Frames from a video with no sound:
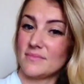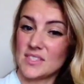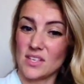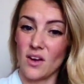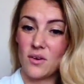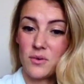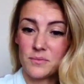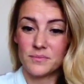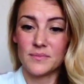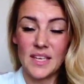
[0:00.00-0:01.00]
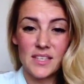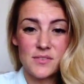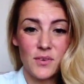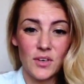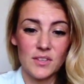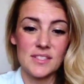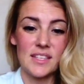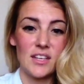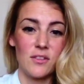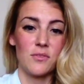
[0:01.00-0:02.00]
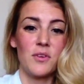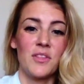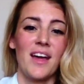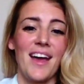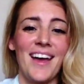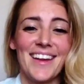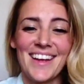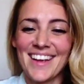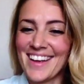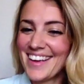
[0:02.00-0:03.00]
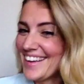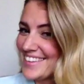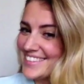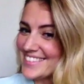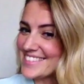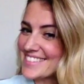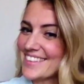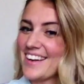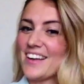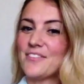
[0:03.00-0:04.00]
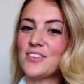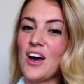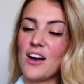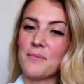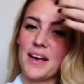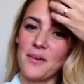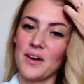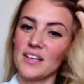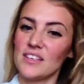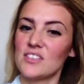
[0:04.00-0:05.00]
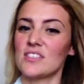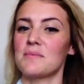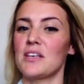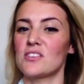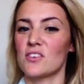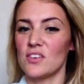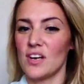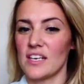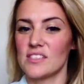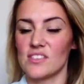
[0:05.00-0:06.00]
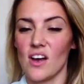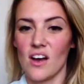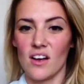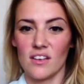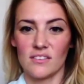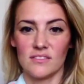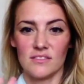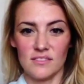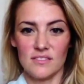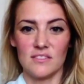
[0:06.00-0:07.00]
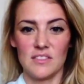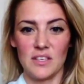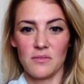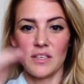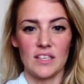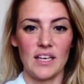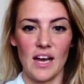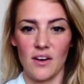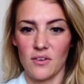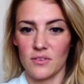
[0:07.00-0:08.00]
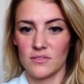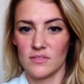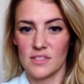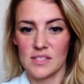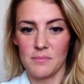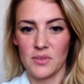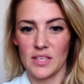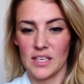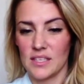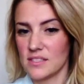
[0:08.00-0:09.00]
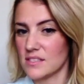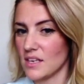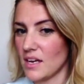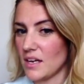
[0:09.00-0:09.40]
So thanks for sitting through that. It's kind of long, but I wanted to just make sure you guys saw like really how simple it is.